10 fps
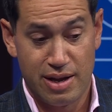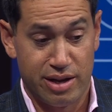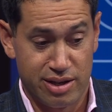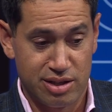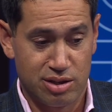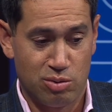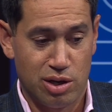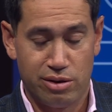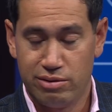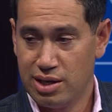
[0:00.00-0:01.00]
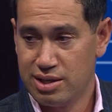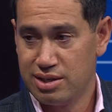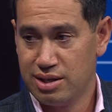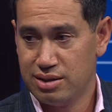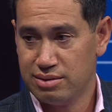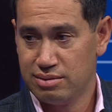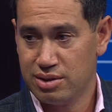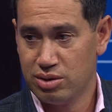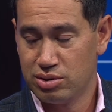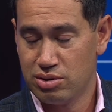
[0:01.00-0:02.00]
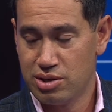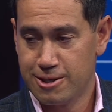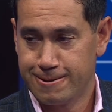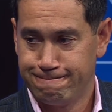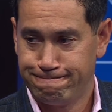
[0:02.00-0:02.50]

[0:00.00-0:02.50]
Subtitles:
and done so well over the last 10 or so years.